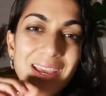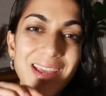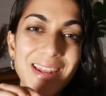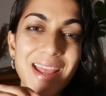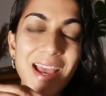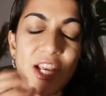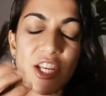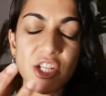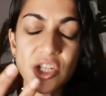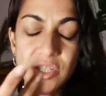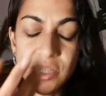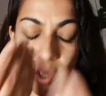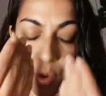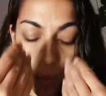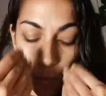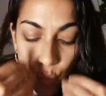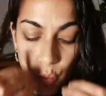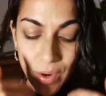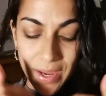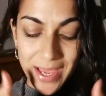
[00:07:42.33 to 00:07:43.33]
connections
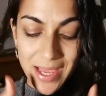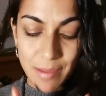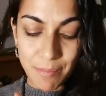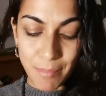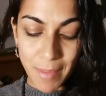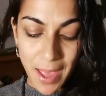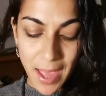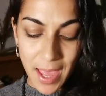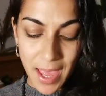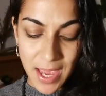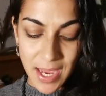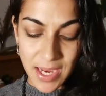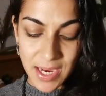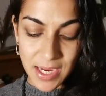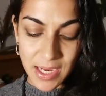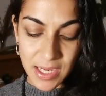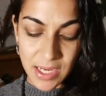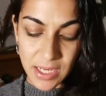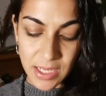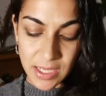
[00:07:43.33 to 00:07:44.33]
that we
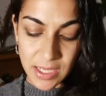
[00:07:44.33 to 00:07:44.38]
make